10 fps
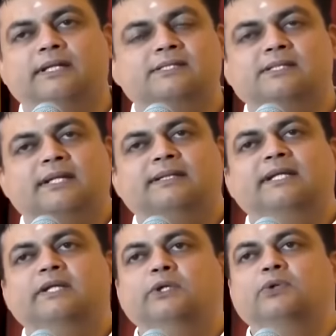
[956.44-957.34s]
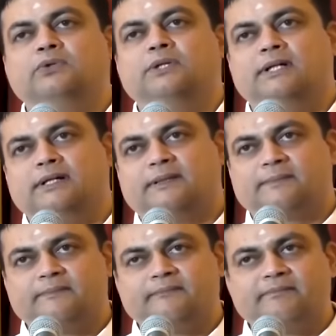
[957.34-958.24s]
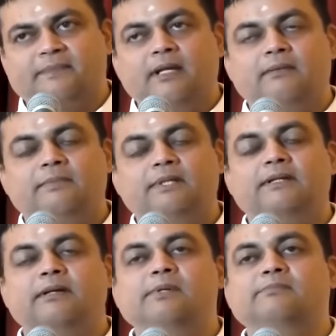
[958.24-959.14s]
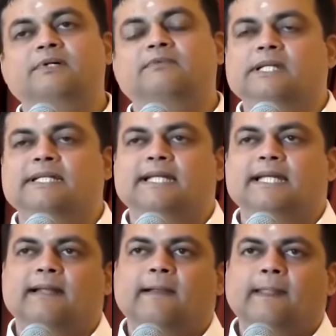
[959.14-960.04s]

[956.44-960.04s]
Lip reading: It's nothing new to her. But remember one thing,